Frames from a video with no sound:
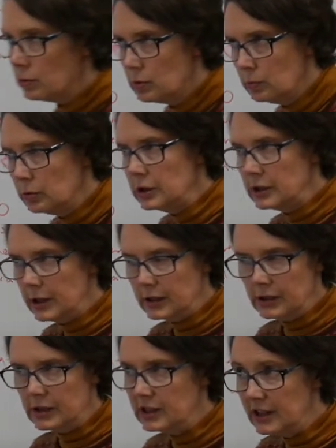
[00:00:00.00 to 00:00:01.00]
We'll
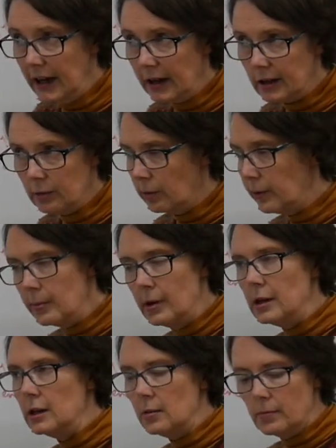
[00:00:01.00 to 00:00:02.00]
discuss exactly what we
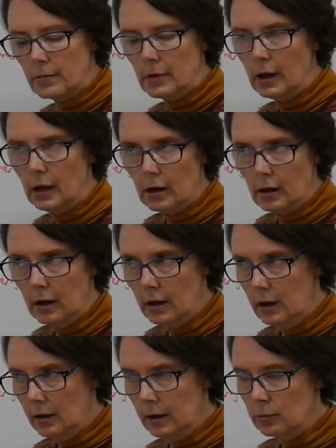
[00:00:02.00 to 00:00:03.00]
mean there
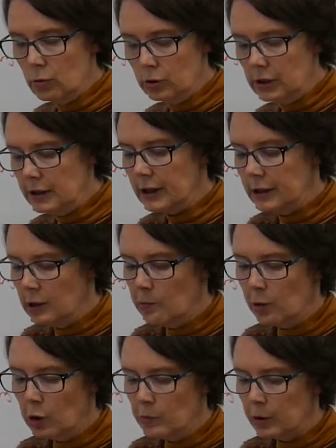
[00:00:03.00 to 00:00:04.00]
in more detail in a
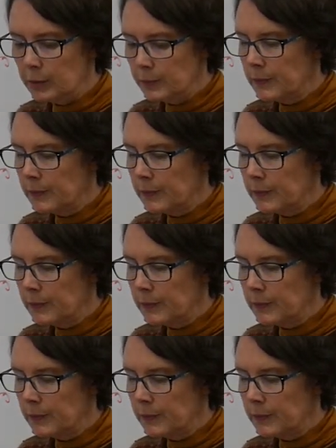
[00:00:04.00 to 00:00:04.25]
moment.